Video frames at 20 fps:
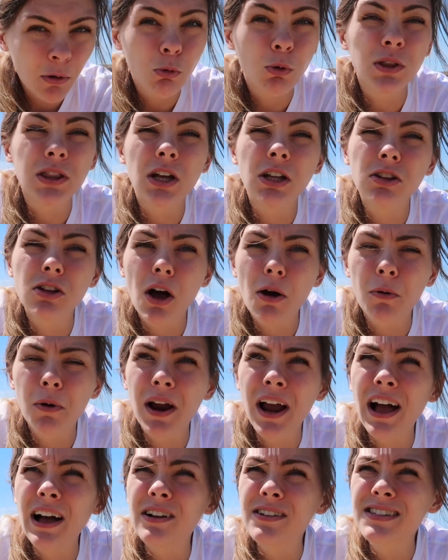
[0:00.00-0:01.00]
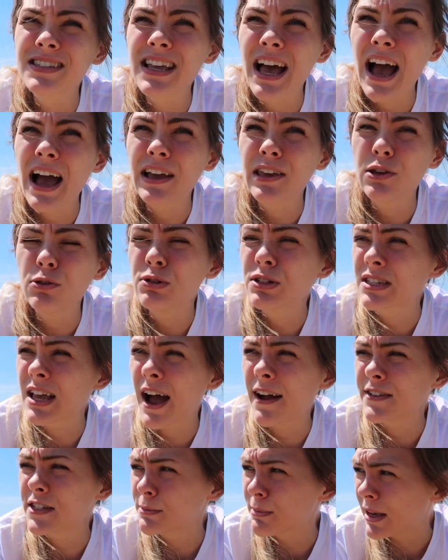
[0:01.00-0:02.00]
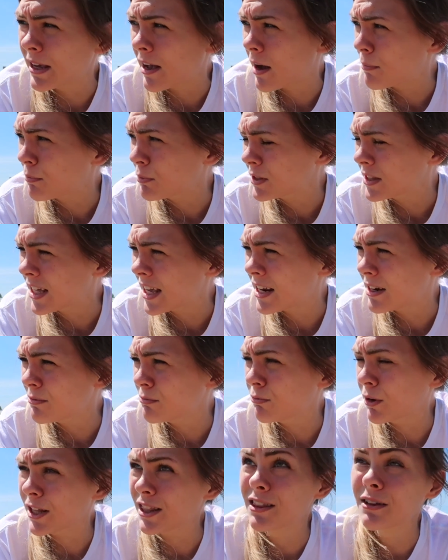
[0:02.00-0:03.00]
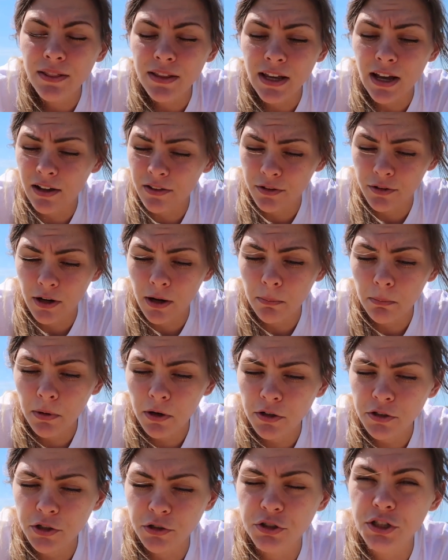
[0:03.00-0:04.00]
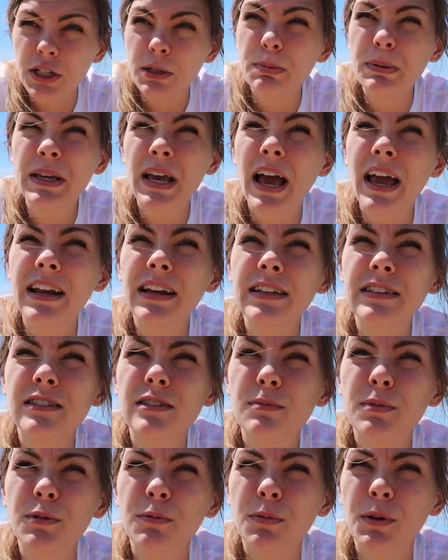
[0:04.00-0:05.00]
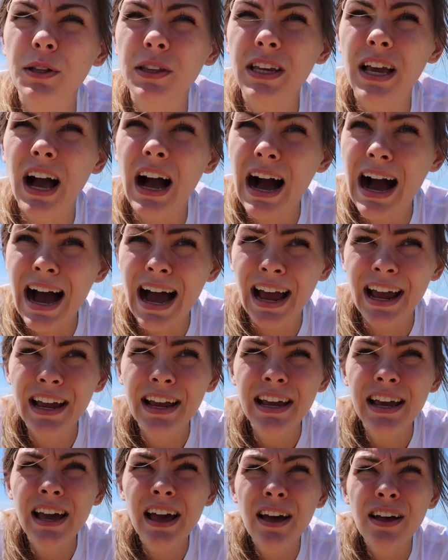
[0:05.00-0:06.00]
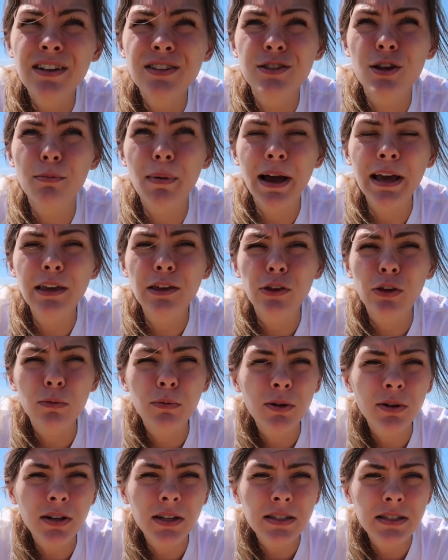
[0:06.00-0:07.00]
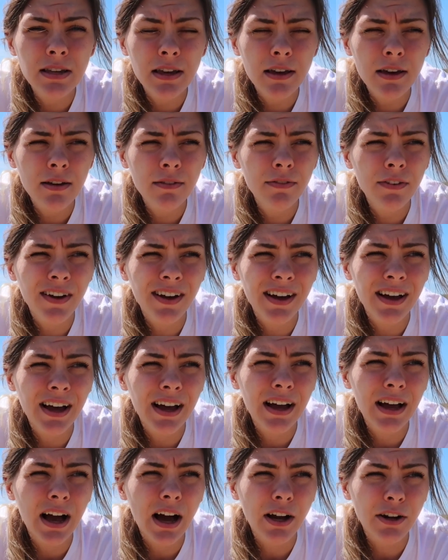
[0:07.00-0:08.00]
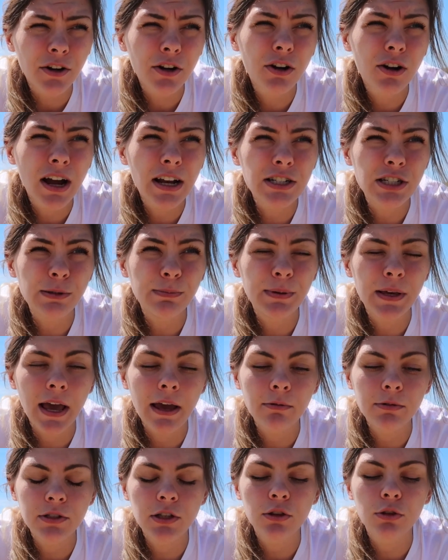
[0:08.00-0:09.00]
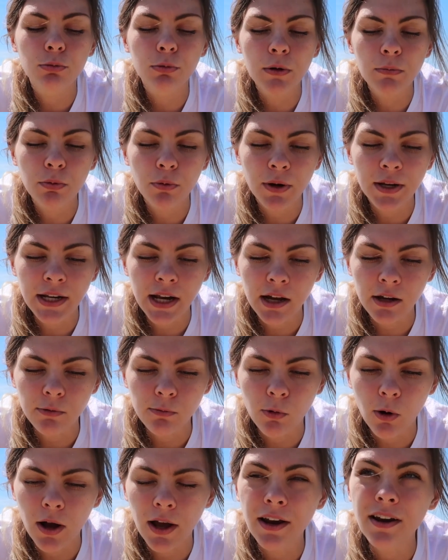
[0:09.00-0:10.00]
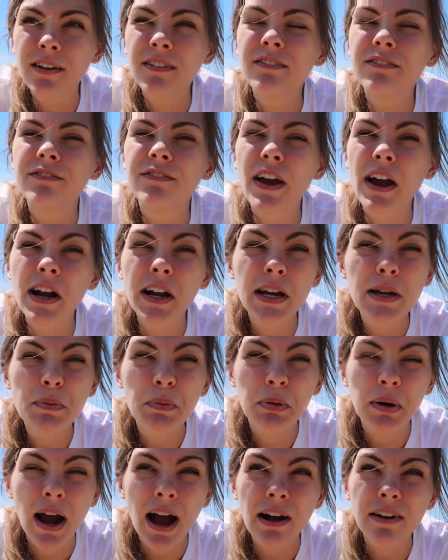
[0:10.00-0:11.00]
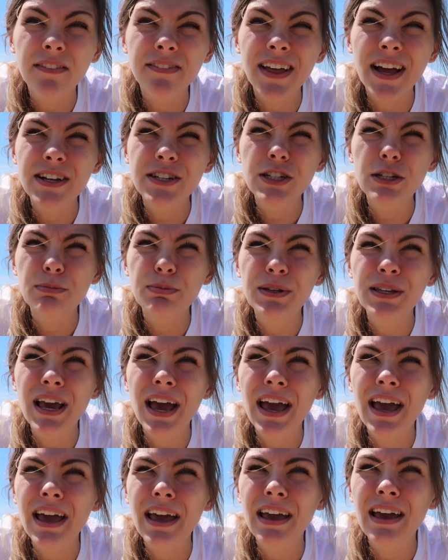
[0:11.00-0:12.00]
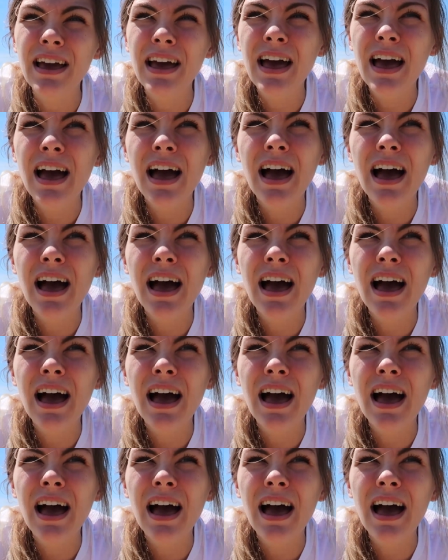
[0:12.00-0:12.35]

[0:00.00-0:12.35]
with a lower LSAT, you just have to make up with it with the other number. Your GPA needs to be really high. So my cumulative undergrad GPA was a 3.91. Very proud of that GPA.